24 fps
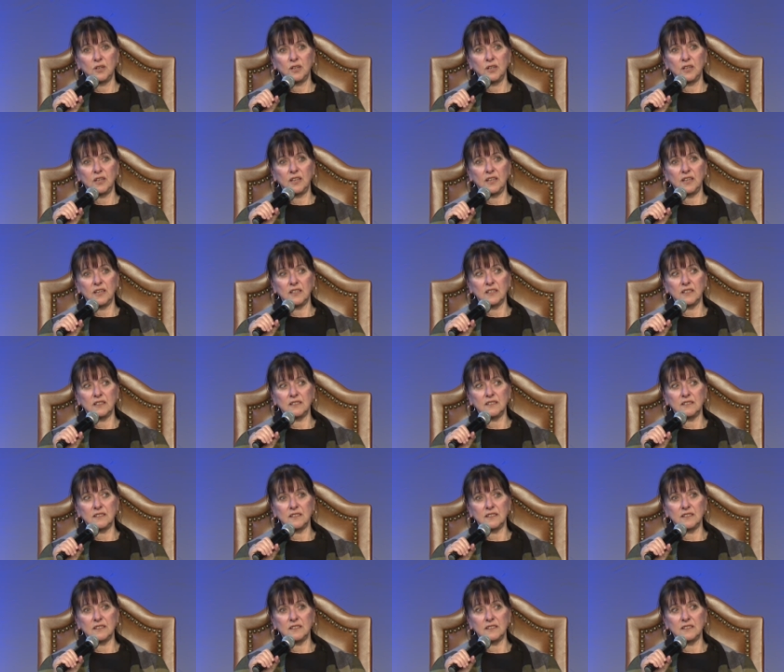And
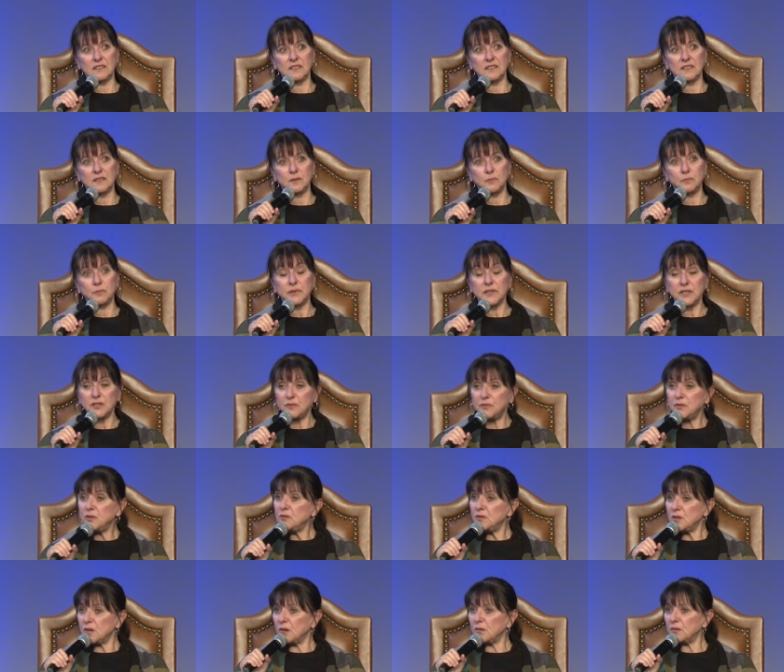but if you
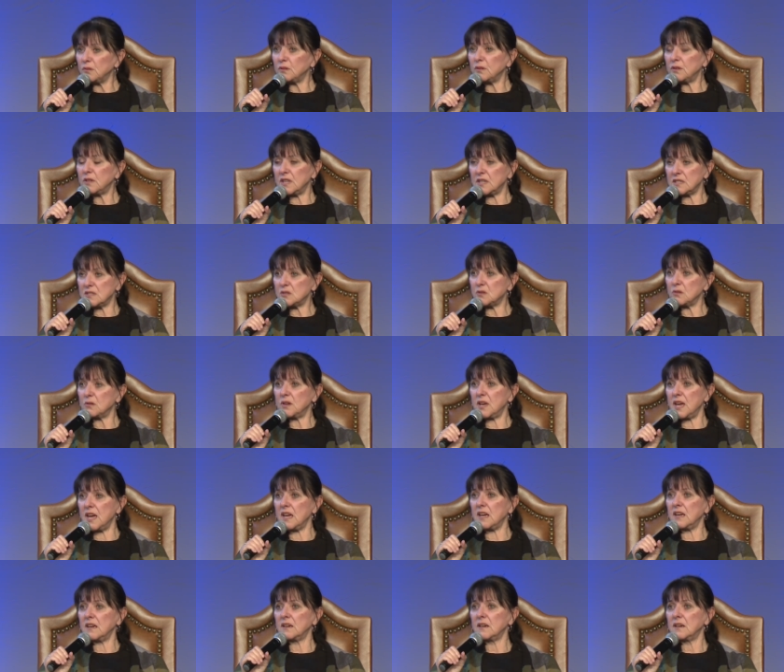don't, that's
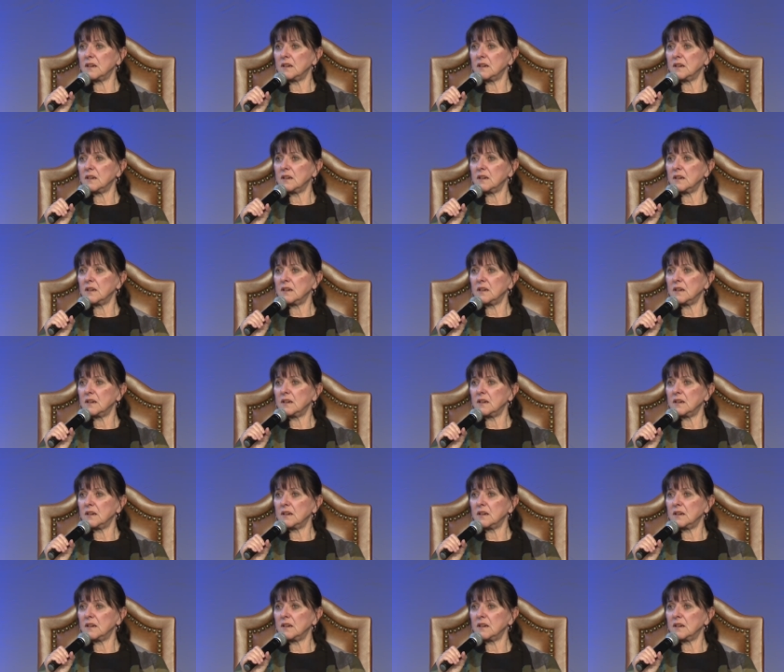okay."